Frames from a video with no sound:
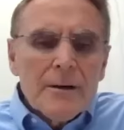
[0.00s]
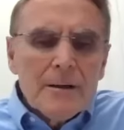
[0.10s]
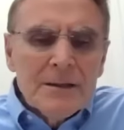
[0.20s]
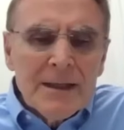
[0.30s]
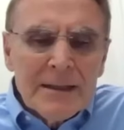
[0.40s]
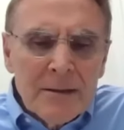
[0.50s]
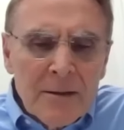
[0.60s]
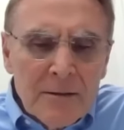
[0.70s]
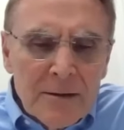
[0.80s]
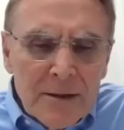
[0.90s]
there
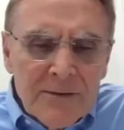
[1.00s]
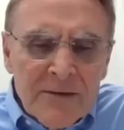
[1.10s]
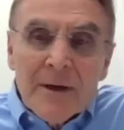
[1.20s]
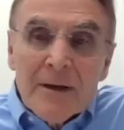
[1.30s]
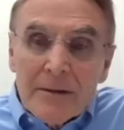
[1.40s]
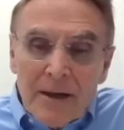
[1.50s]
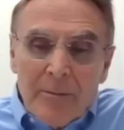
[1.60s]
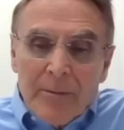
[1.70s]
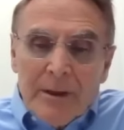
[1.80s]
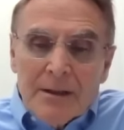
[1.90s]
technologies from other
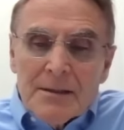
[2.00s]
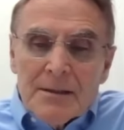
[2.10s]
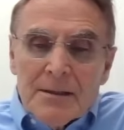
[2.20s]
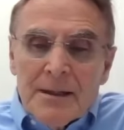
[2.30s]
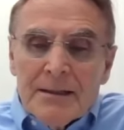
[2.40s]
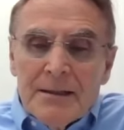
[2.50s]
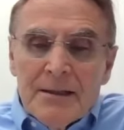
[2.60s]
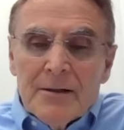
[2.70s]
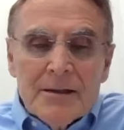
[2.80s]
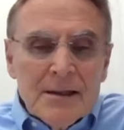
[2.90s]
companies that
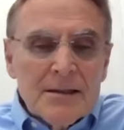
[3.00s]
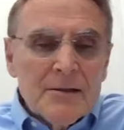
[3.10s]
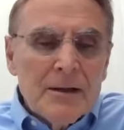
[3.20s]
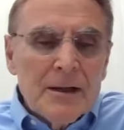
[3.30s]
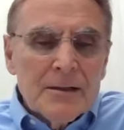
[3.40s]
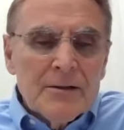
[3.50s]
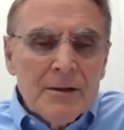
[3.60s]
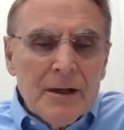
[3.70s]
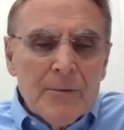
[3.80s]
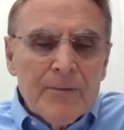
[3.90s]
TRC is looking into to
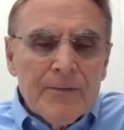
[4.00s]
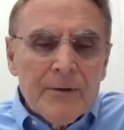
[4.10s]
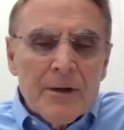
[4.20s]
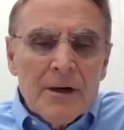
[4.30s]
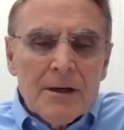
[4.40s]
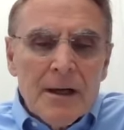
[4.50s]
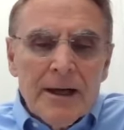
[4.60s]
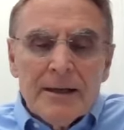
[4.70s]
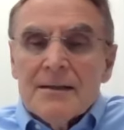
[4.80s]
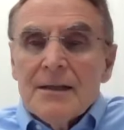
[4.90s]
help further our
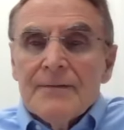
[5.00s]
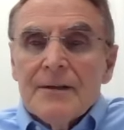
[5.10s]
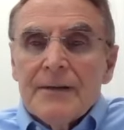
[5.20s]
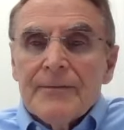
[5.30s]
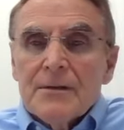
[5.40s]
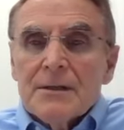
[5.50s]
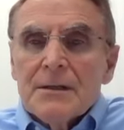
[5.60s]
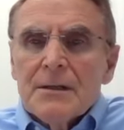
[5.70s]
clients' safety efforts?